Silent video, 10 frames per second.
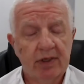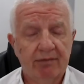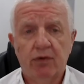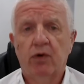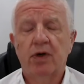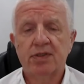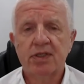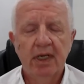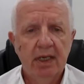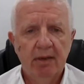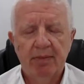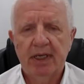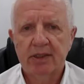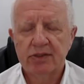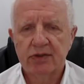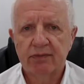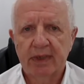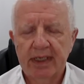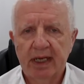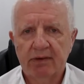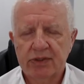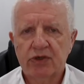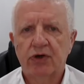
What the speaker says: And of course, big concern right now is